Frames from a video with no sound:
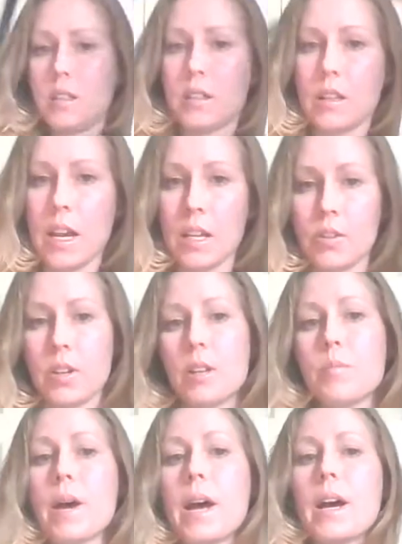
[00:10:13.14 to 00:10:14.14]
that you get a
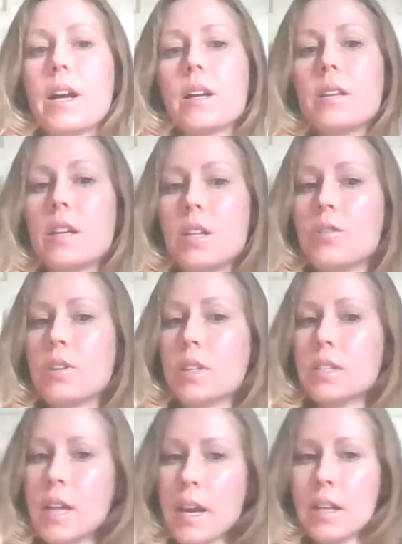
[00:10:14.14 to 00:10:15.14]
bag that you can
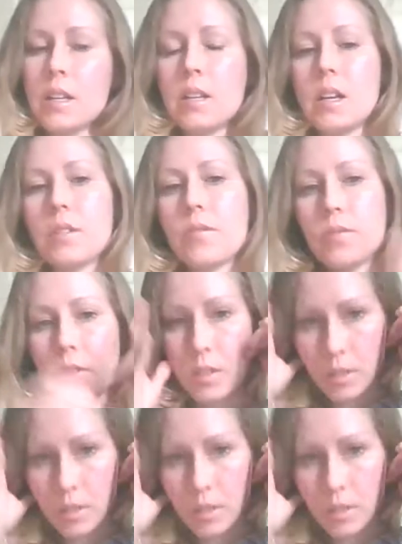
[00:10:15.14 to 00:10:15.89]
tighten enough